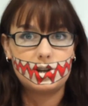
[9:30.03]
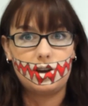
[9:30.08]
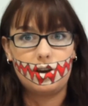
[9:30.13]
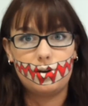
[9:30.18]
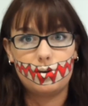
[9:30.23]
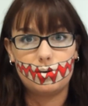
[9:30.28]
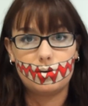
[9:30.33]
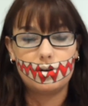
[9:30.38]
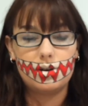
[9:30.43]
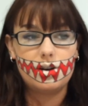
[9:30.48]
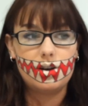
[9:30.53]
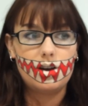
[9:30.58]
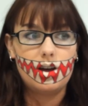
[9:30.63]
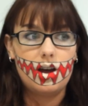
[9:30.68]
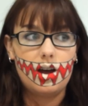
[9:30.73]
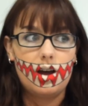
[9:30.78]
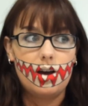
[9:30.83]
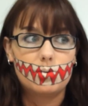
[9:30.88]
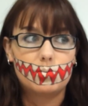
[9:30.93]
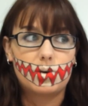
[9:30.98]
to you.
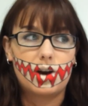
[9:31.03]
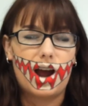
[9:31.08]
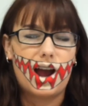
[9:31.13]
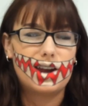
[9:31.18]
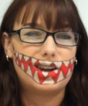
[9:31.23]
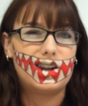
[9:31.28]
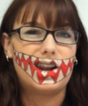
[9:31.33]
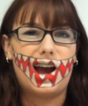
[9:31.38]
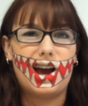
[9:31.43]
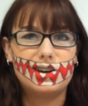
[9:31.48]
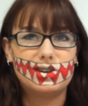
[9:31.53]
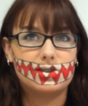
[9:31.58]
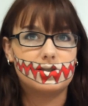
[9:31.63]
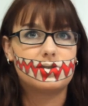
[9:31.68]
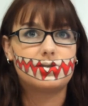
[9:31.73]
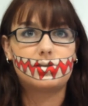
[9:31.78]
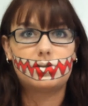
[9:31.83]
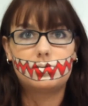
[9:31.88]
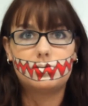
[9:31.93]
What I did, I just